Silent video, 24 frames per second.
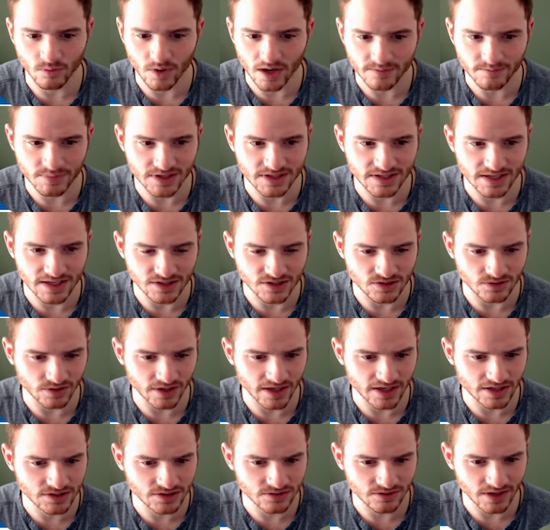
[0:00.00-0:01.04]
one
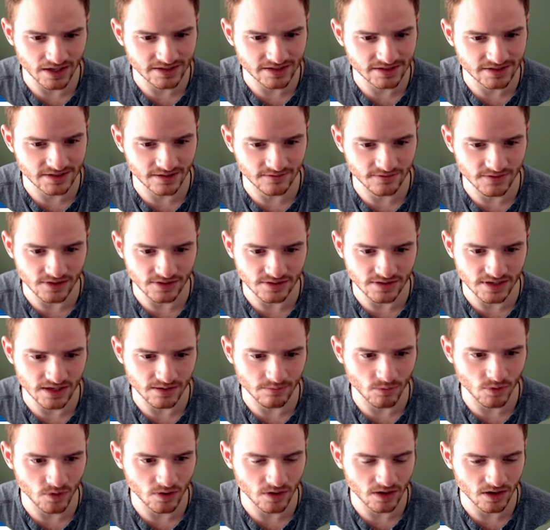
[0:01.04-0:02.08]
potential issue. Let's see if there's
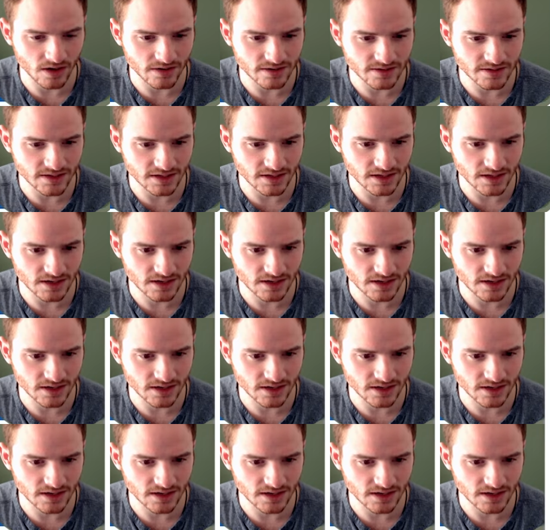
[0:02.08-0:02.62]
any more content